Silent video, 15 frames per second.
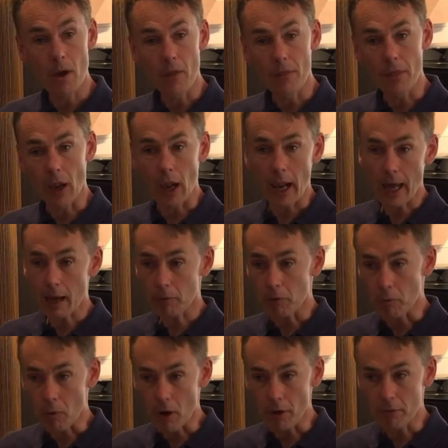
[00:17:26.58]
the louder
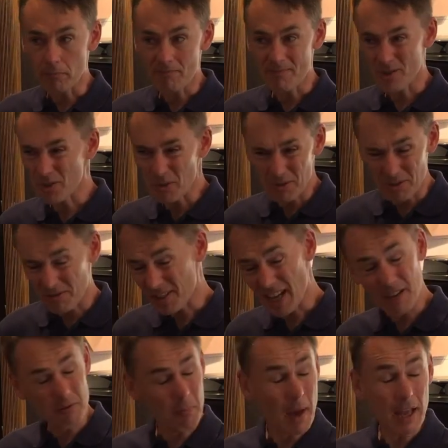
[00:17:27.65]
one sort of
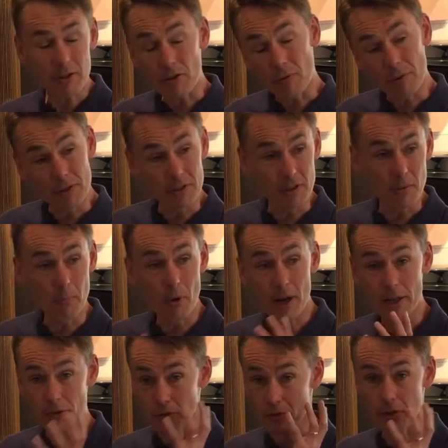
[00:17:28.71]
sounds better and your
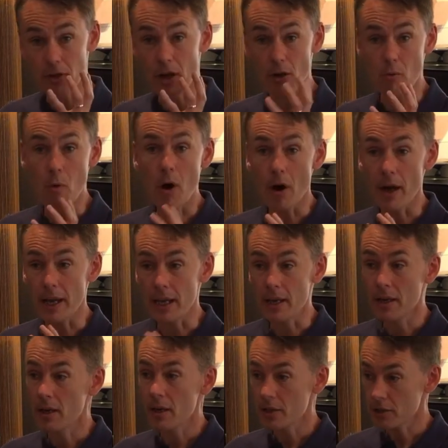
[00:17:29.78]
brain doesn't know why.
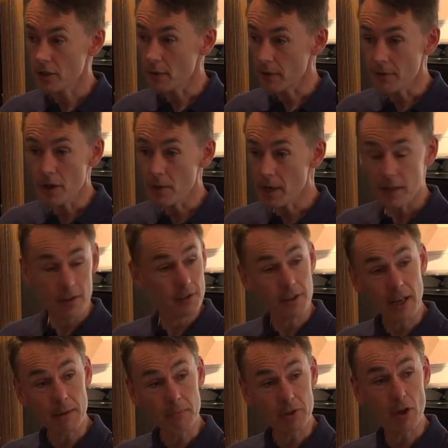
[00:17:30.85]
So if you hear the
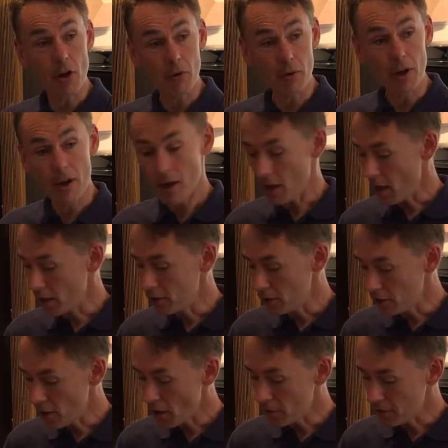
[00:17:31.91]
same song and you
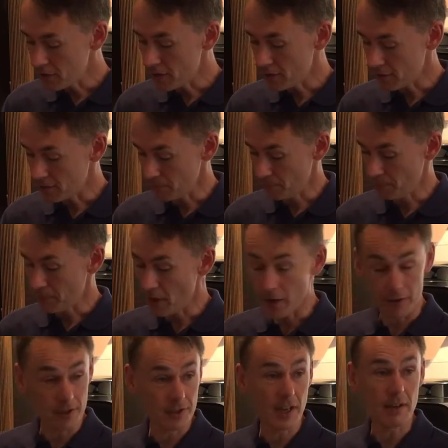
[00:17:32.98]
know that it's at
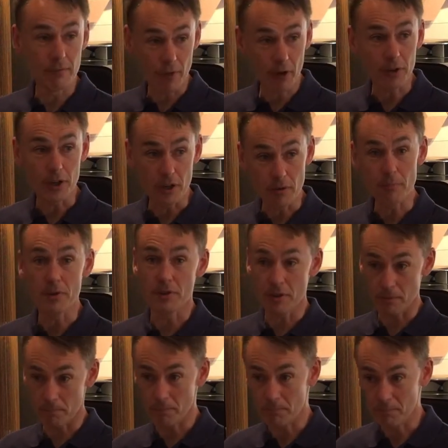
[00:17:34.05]
the same volume as the
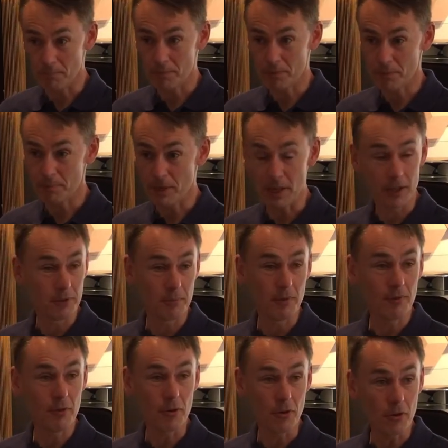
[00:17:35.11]
speakers
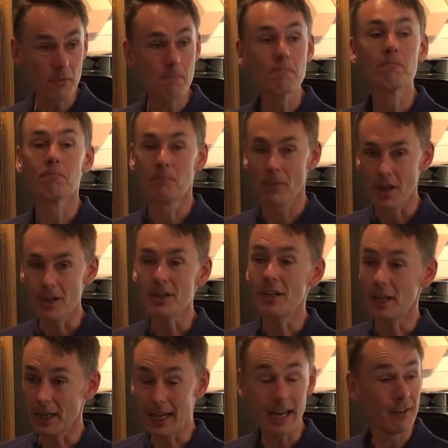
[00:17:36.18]
before, you
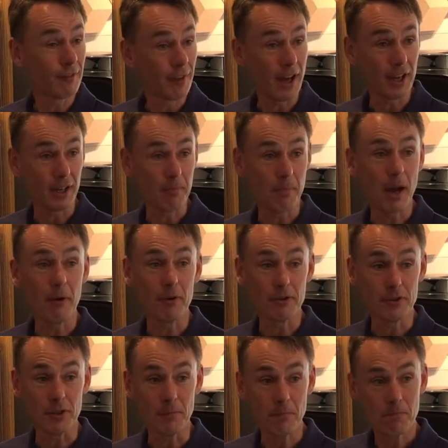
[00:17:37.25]
can get a fair
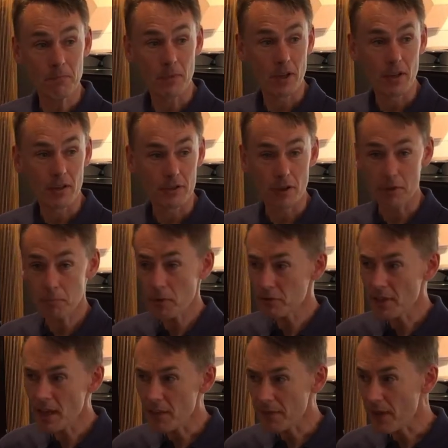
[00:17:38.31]
comparison. So I suppose
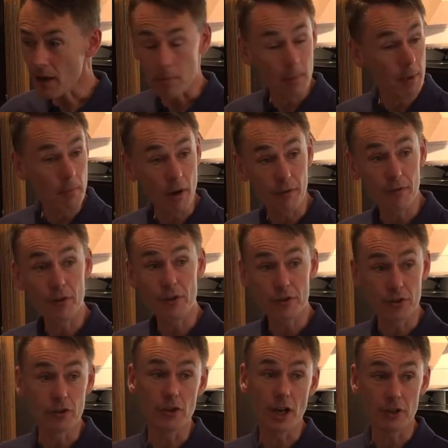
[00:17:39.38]
that would be my first
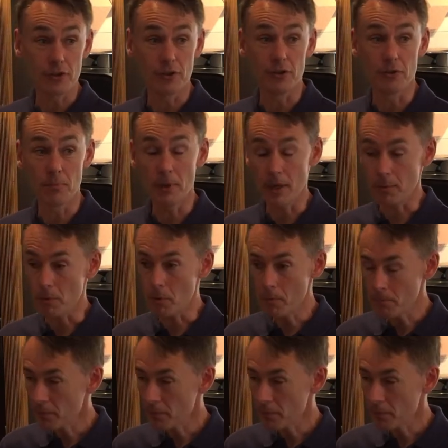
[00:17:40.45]
suggestion to people.